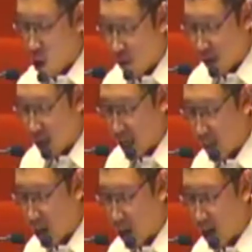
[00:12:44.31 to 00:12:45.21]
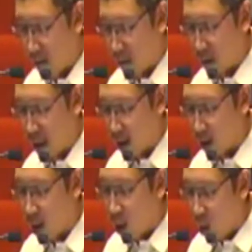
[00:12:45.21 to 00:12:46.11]
of an MILF
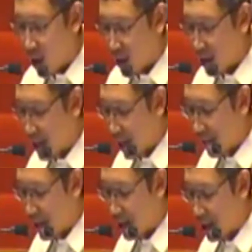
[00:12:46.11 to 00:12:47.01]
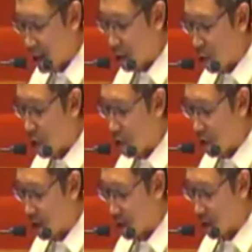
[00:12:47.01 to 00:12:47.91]
attack while the 17th
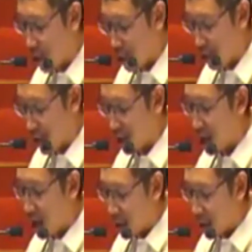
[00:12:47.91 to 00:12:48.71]
Congress